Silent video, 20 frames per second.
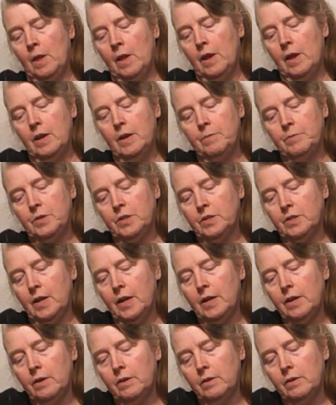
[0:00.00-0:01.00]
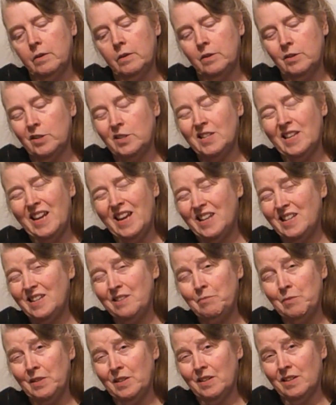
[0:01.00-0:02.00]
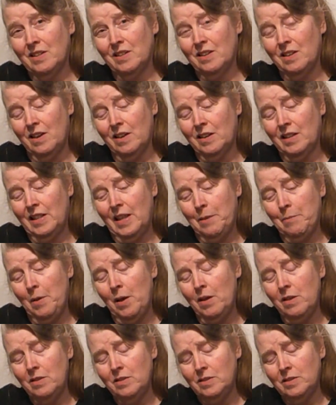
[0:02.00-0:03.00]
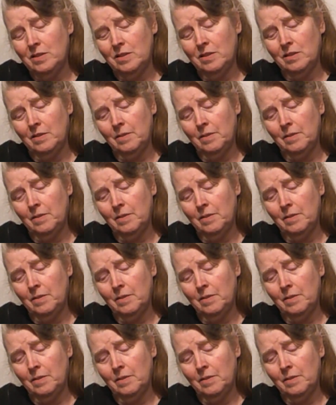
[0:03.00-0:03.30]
And I'm just kind of, just like I did with the clay balls,